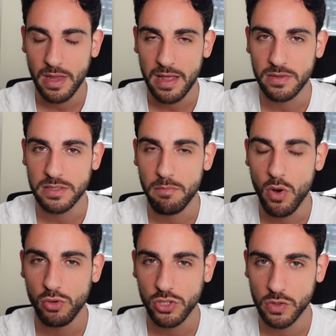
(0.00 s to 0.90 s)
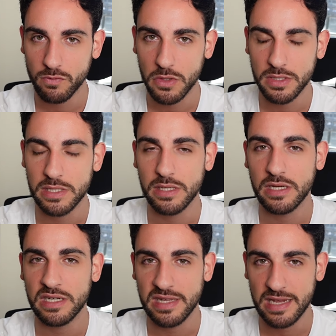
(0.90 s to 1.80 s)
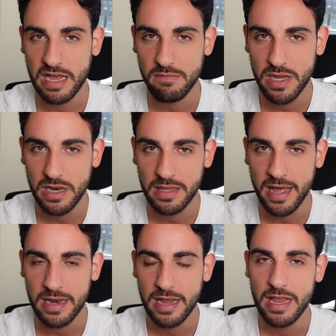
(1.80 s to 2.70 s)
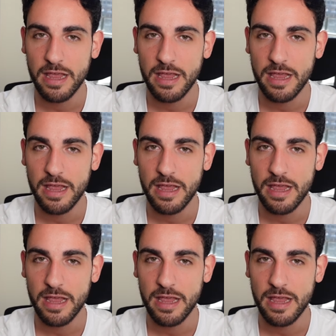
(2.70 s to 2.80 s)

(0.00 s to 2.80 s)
and there's emotional volatilities that come in that